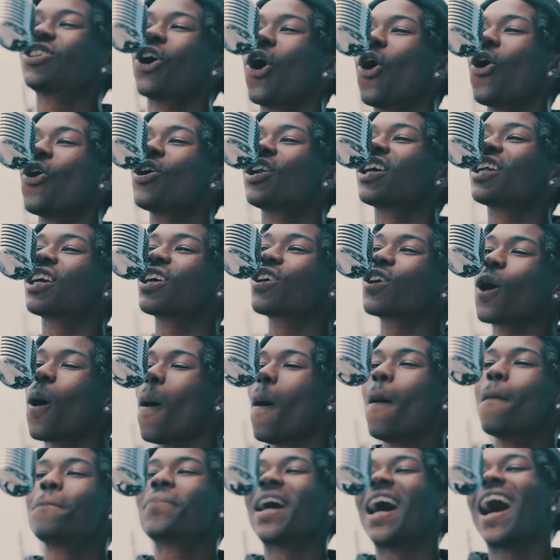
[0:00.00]
told her to go,
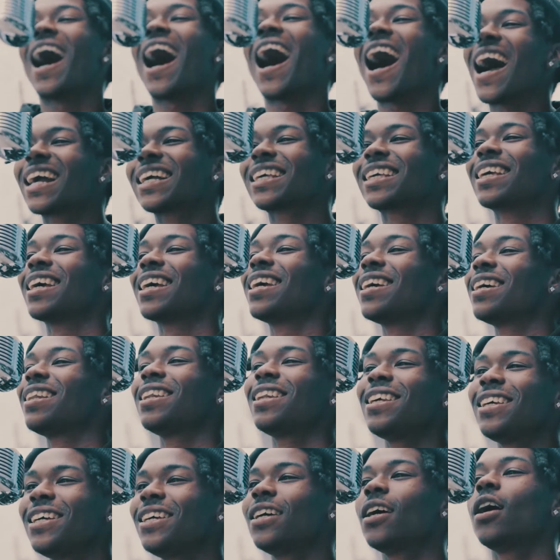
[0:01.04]
but I can't
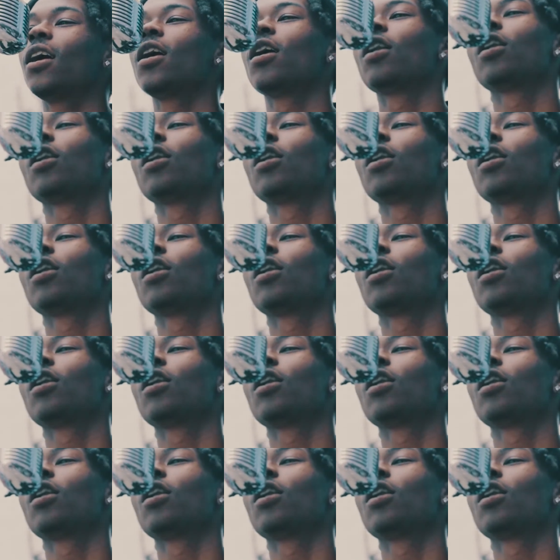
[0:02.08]
leave her